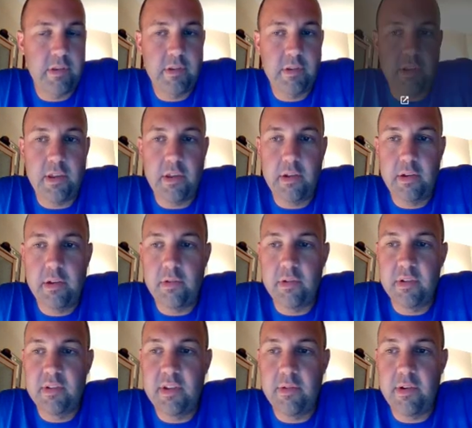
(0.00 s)
So you
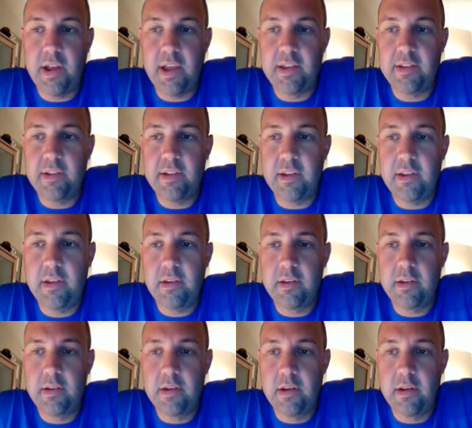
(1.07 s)
can see what I see.